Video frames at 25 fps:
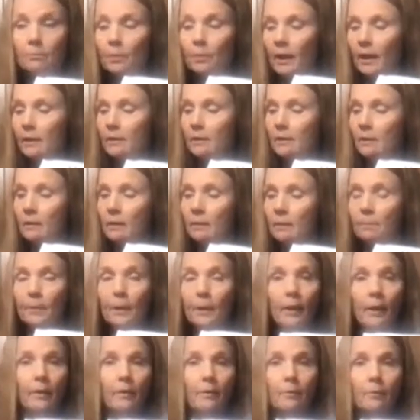But I did the
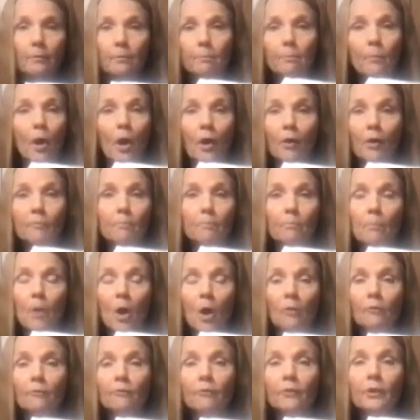powdered
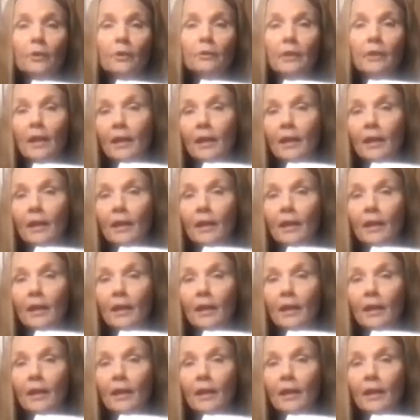monk fruit,